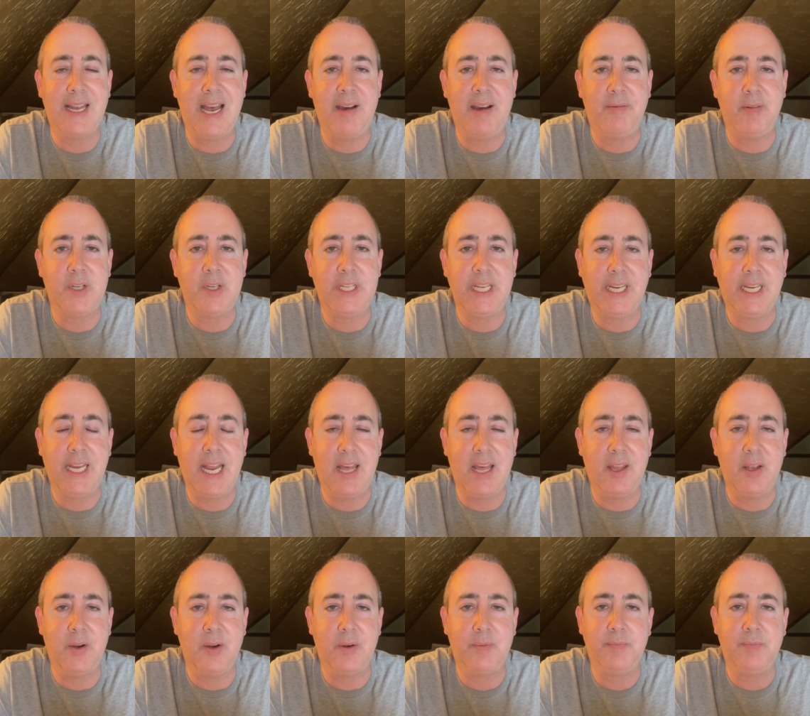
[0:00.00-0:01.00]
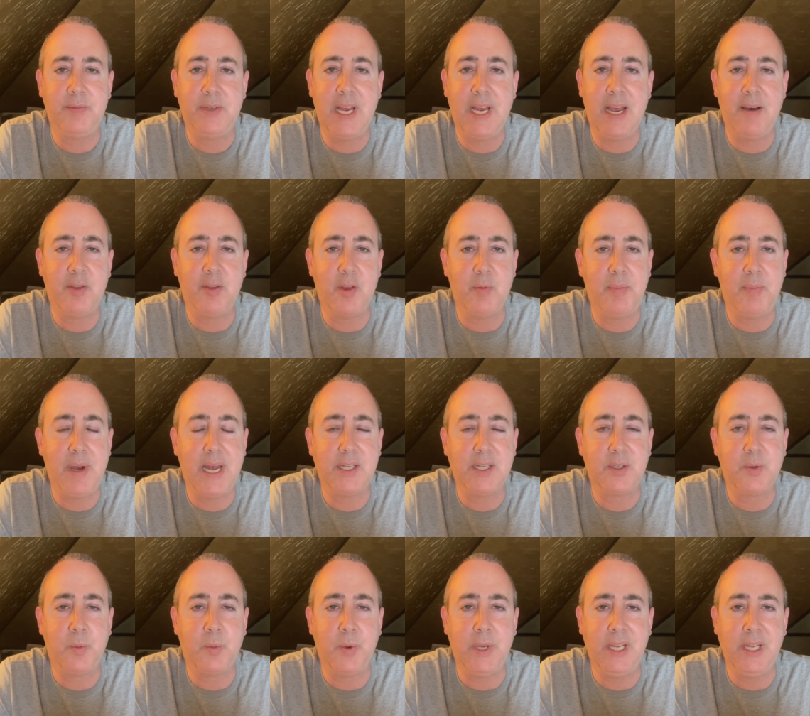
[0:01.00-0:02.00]
ever together to have the
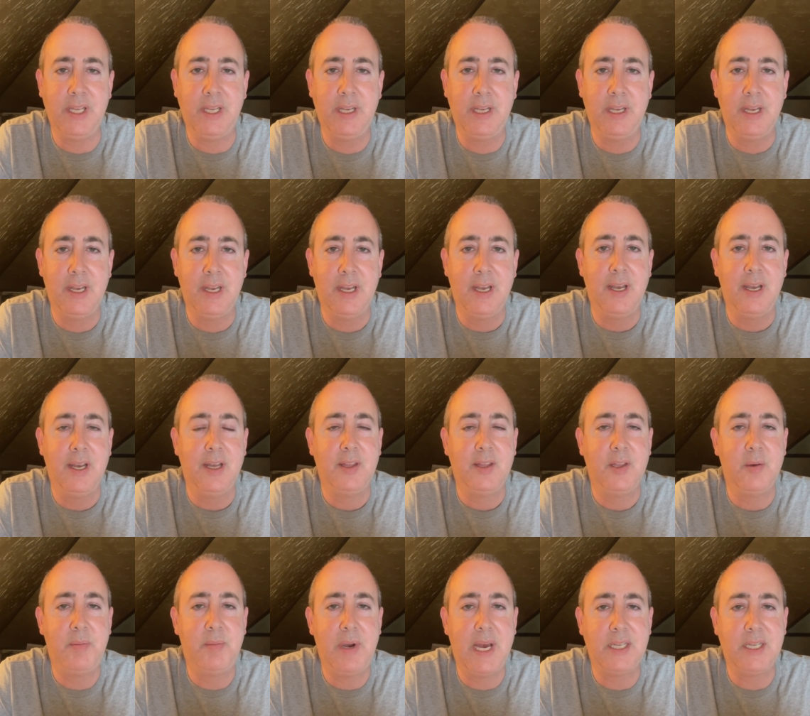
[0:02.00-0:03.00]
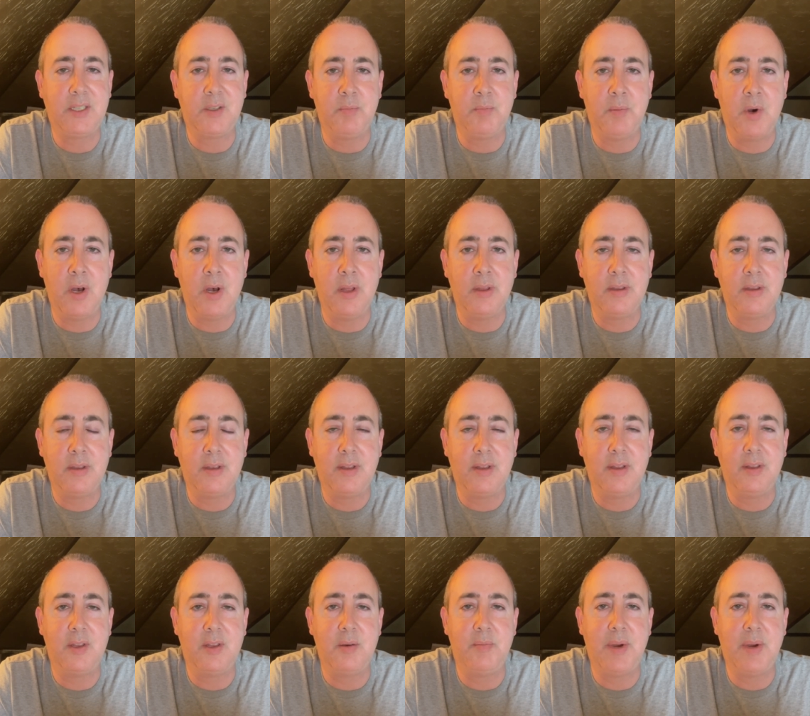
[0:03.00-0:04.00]
best week, the best month,
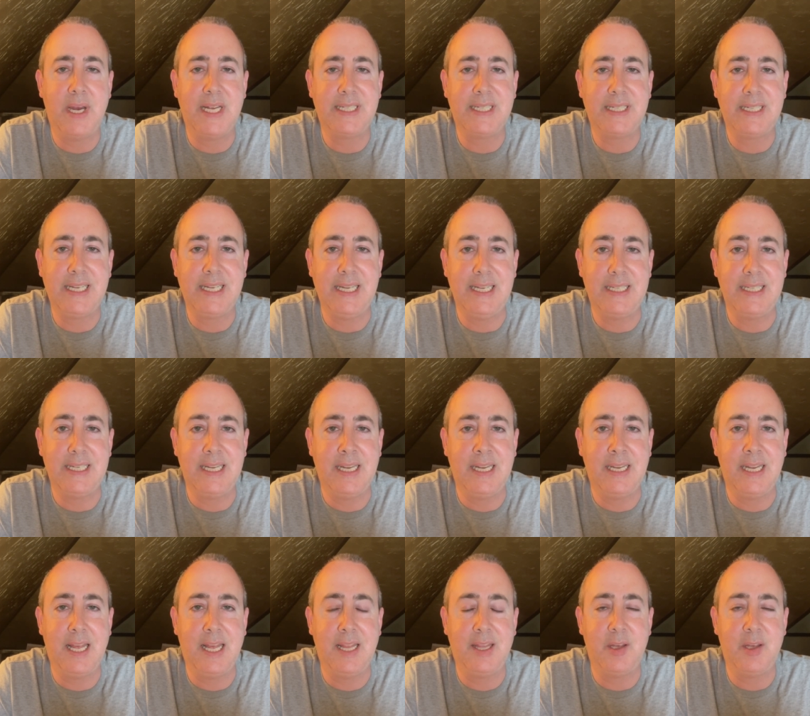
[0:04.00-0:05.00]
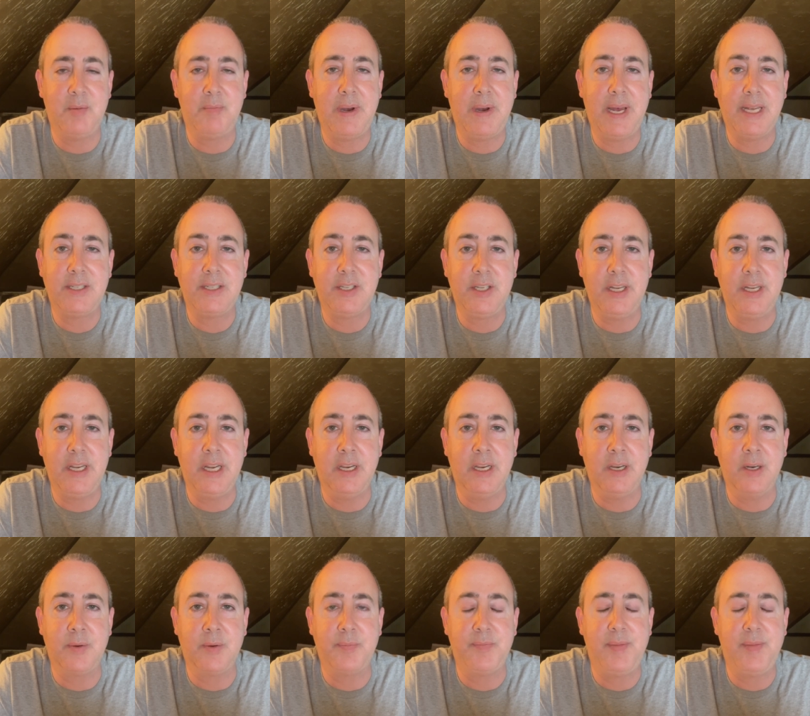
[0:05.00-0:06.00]
the best season, the best
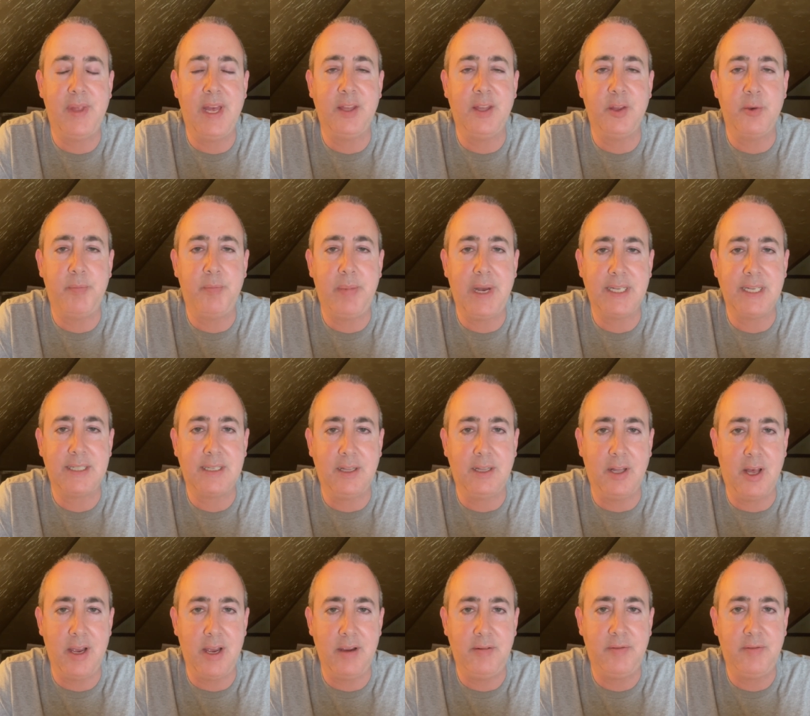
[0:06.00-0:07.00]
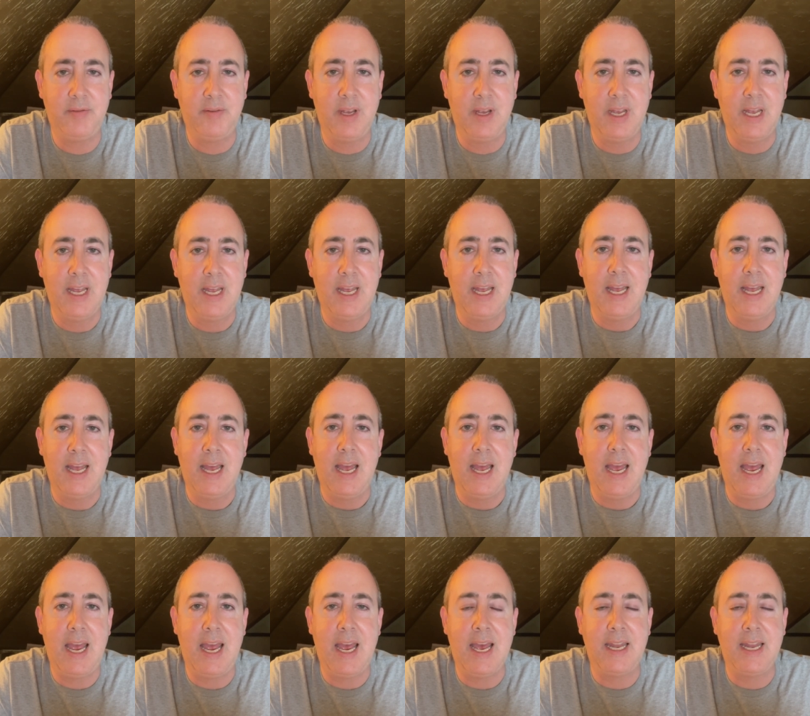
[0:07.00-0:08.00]
year, and the best life.
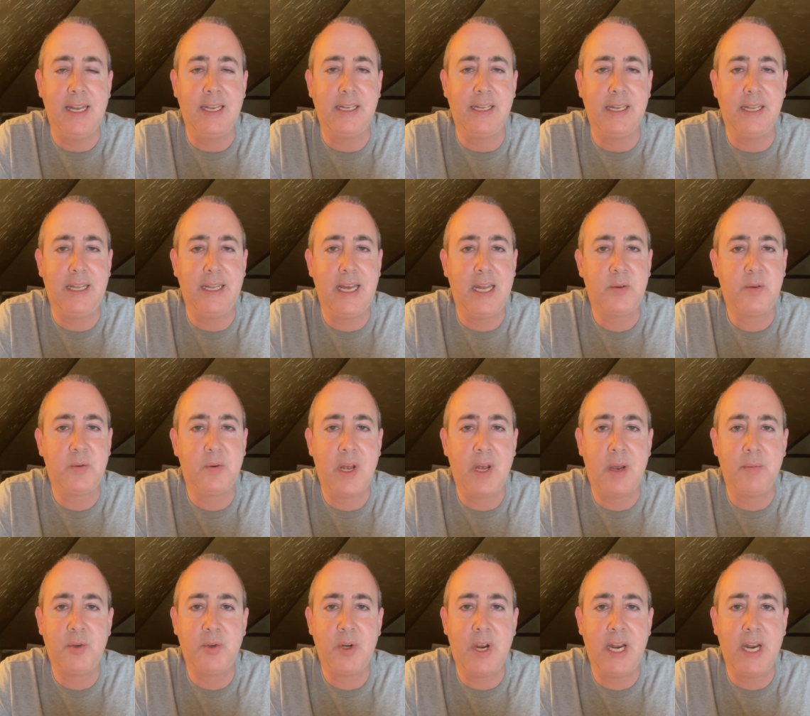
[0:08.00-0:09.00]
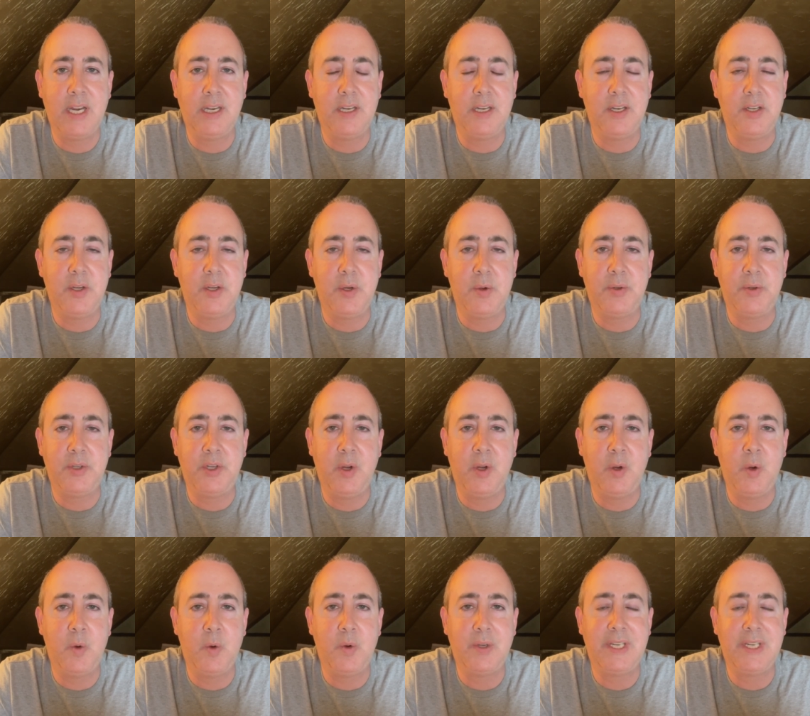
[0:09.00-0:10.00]
And that's what I'm trying to do
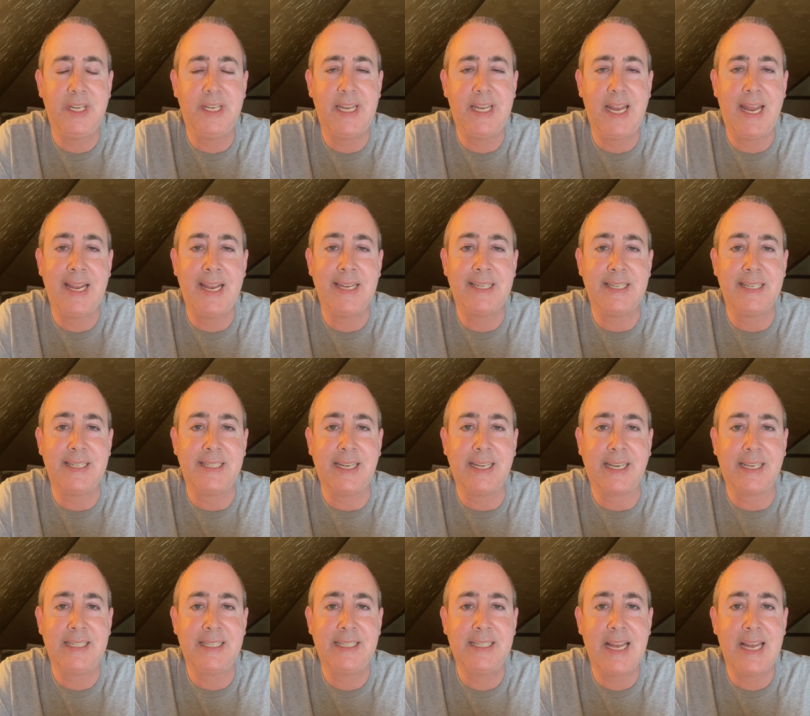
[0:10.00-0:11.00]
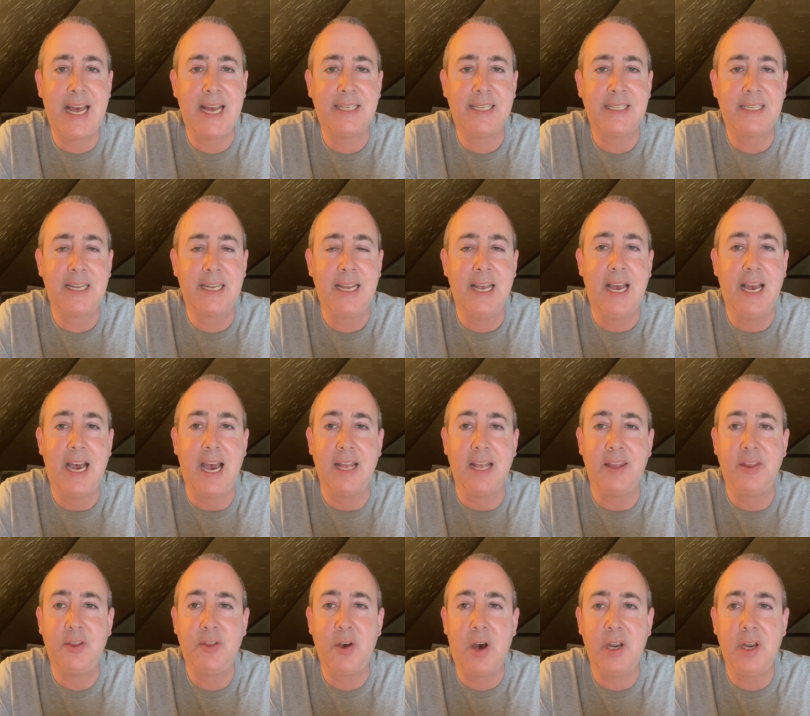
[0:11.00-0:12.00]
too. Today is a success. I
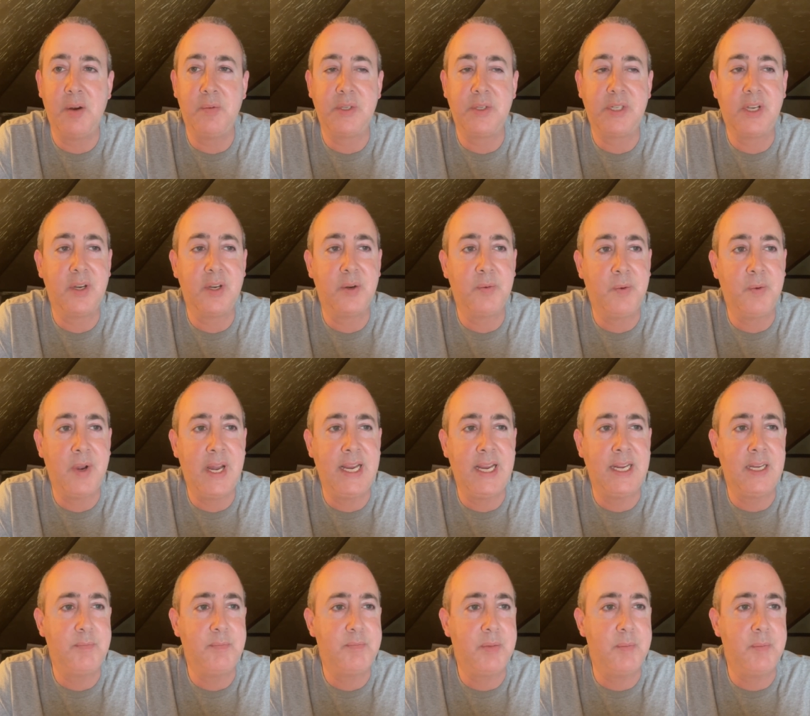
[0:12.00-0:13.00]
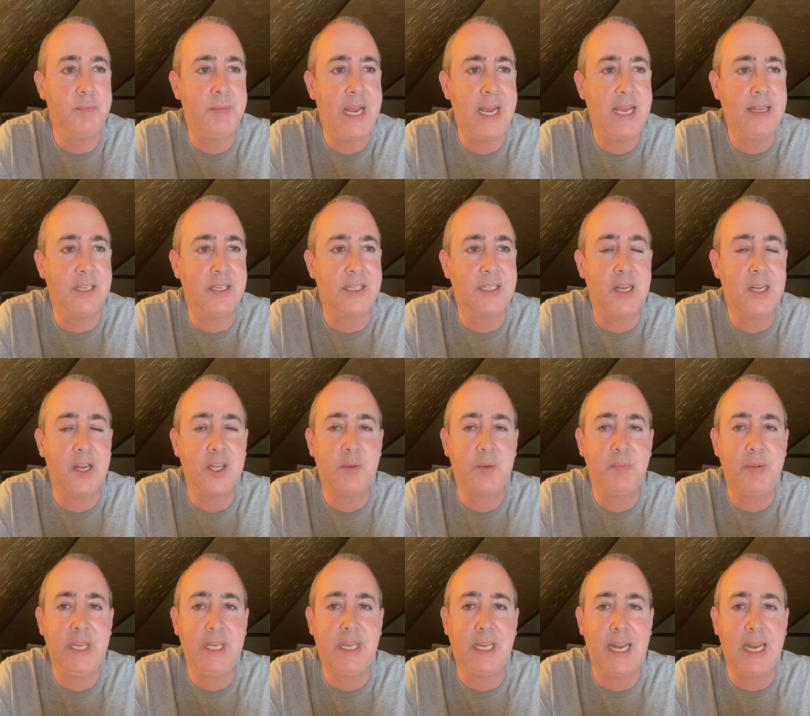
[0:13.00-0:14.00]
thought it was going to rain, but man, the sun's
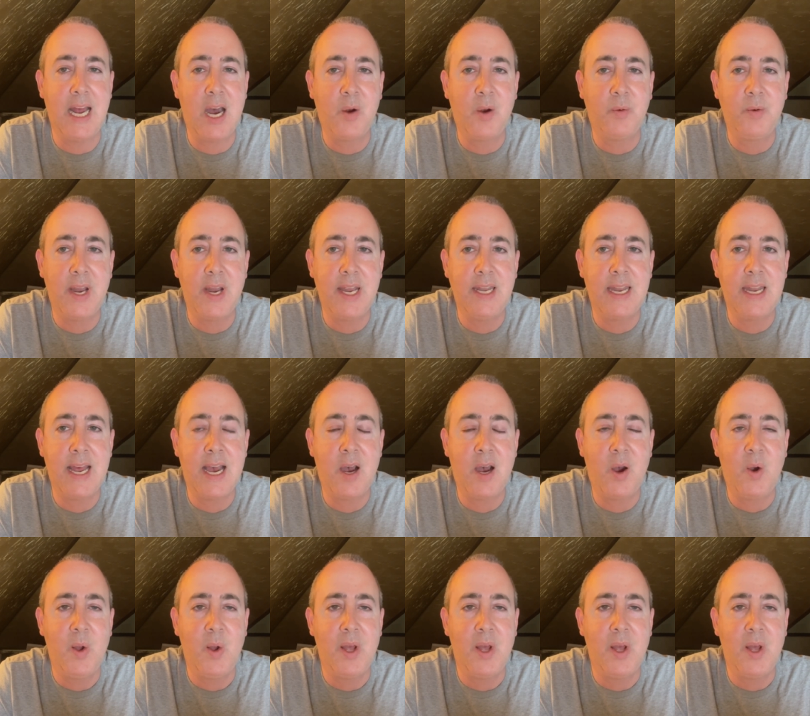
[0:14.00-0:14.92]
peeking out right now.